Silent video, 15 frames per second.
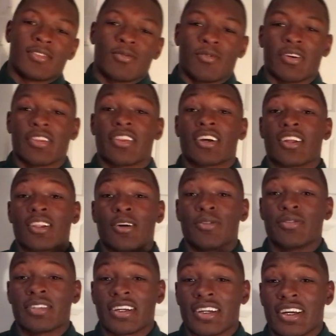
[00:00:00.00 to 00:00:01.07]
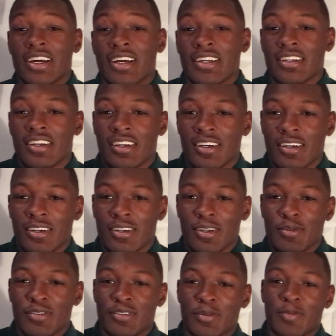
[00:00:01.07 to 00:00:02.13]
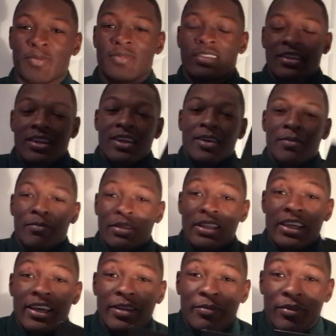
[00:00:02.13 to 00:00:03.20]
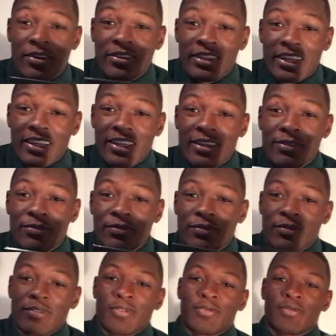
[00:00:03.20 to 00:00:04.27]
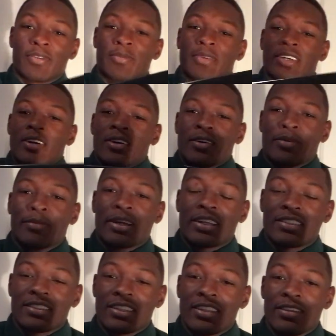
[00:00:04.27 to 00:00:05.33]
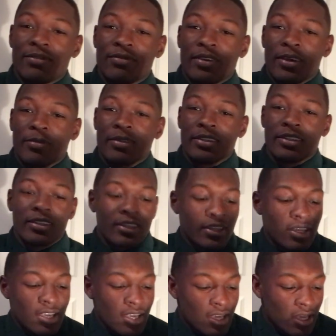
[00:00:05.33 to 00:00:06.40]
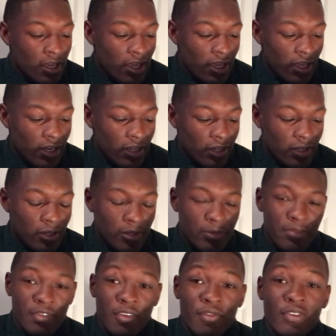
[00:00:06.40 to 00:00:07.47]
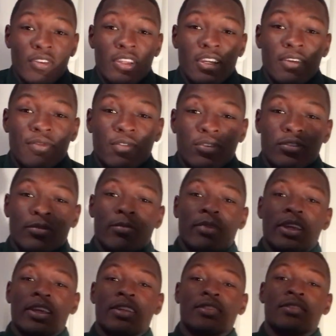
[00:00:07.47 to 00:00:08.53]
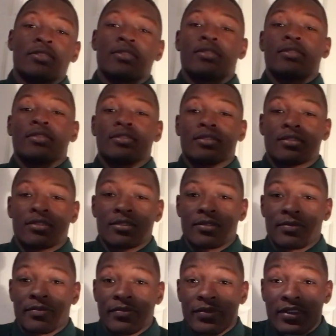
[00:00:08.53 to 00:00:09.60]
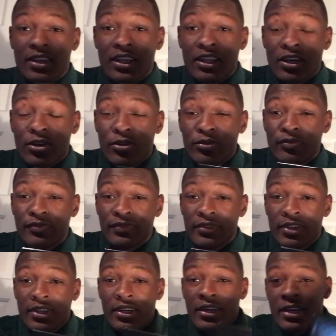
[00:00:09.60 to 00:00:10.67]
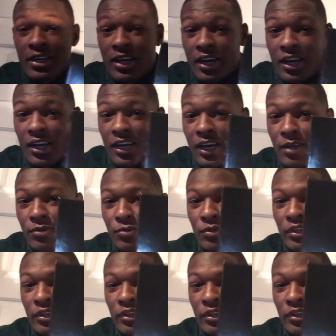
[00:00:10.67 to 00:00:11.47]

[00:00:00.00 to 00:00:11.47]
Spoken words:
one of the colognes I got. It was a belated birthday gift from my extended family. And if you're looking for some men cologne, I would